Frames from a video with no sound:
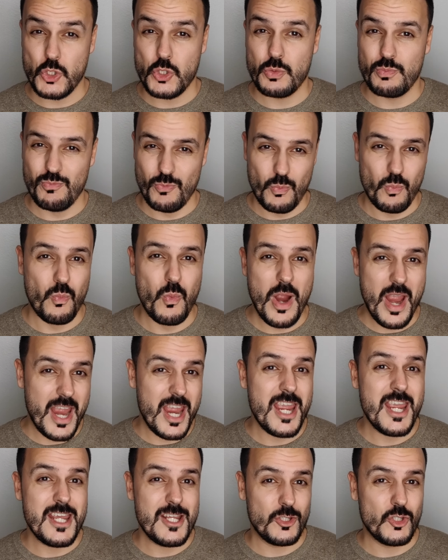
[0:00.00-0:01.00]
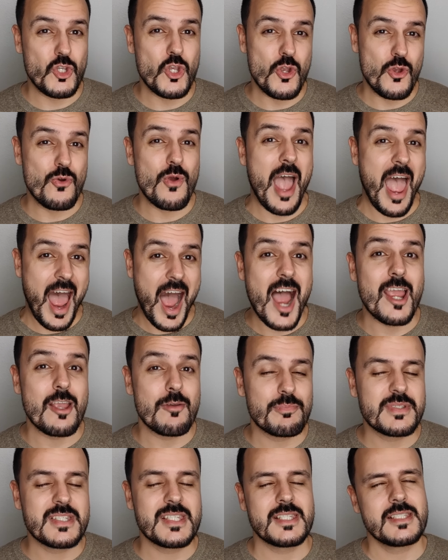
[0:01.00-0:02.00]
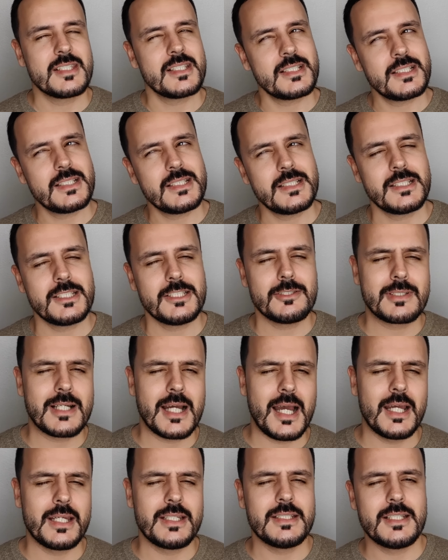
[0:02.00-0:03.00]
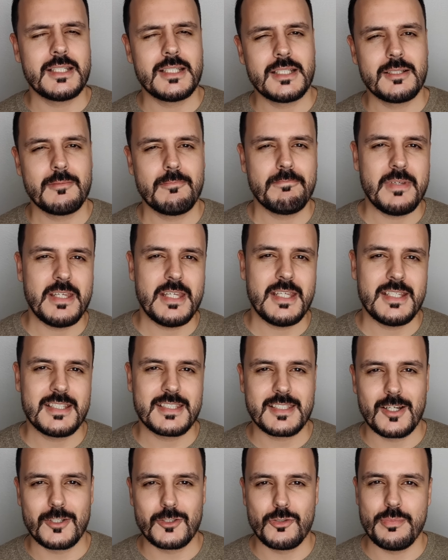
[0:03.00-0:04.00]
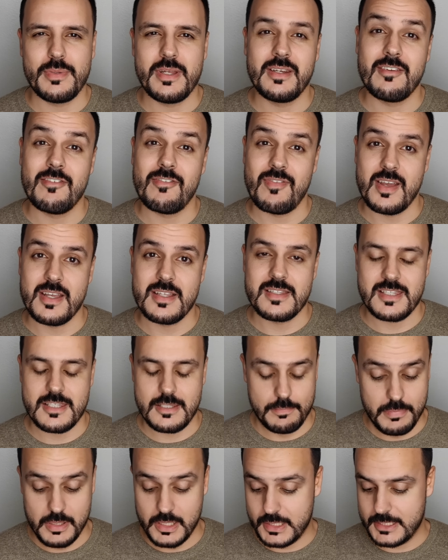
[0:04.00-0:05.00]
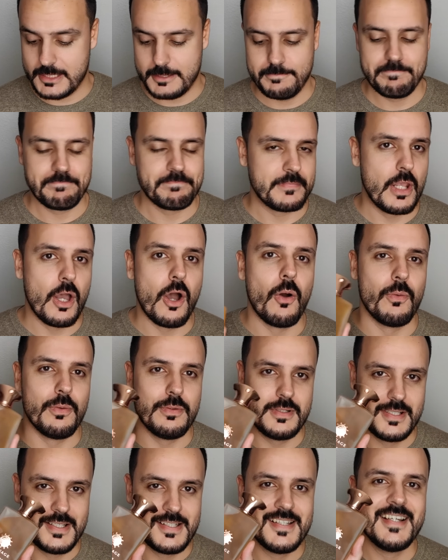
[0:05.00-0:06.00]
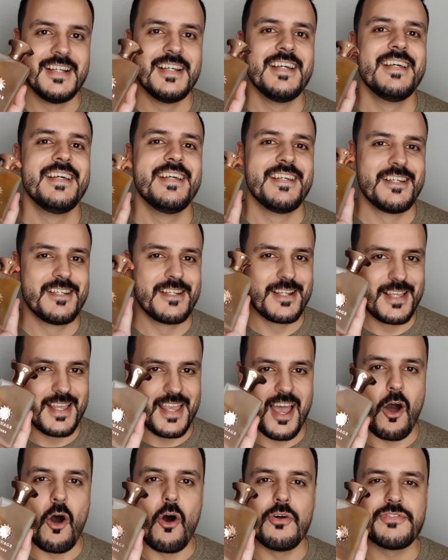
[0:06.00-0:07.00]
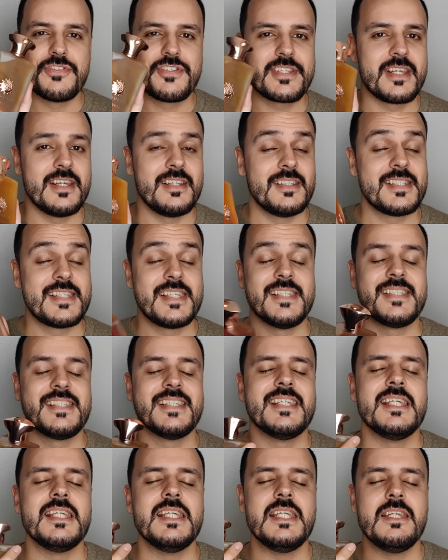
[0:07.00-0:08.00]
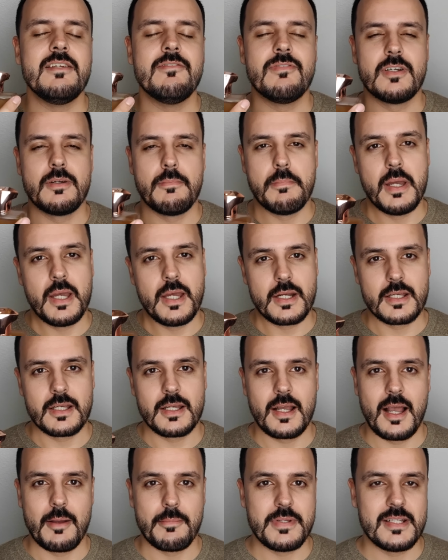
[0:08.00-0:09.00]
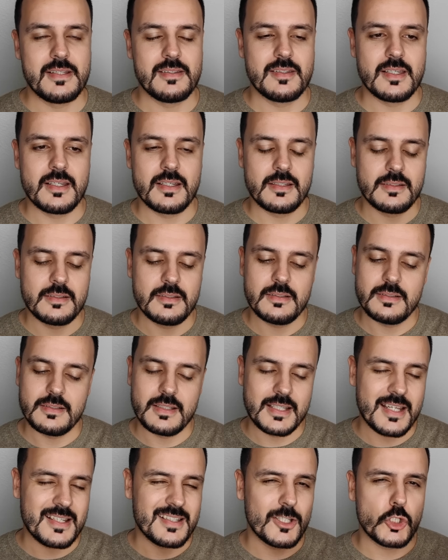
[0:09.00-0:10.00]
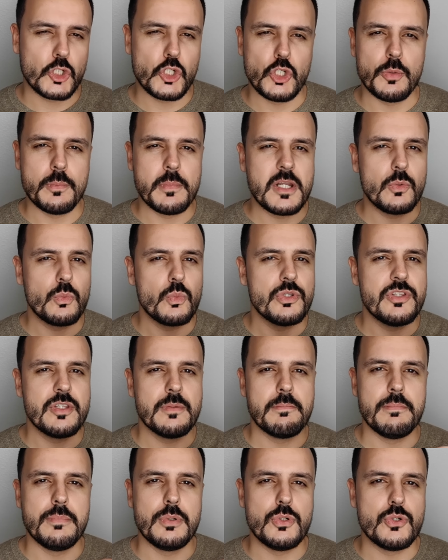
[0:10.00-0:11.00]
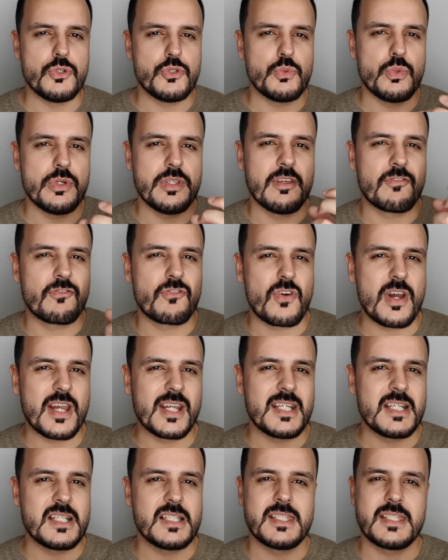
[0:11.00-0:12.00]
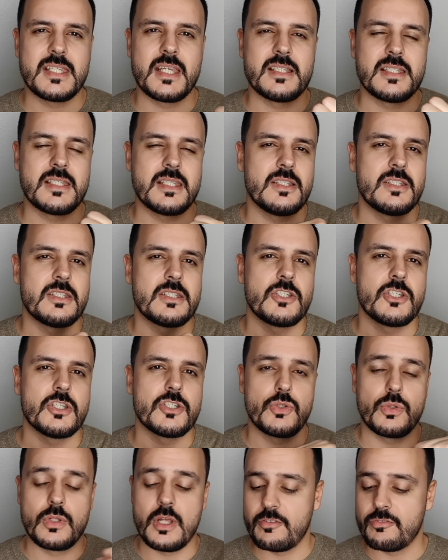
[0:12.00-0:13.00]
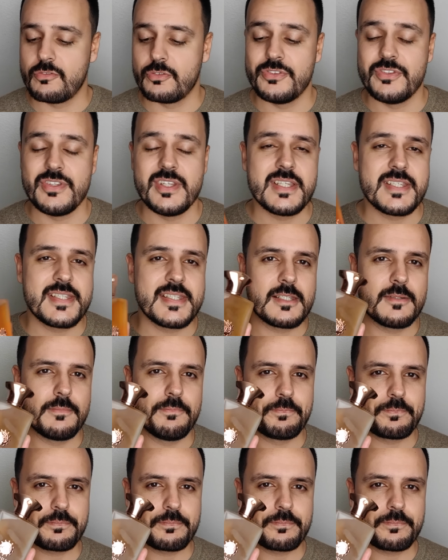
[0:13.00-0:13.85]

way too hyped, you kind of start to be in the fence. But no, on skin, this is even better. I mean, the cumin with the booze, with the frankincense, it's just right for this.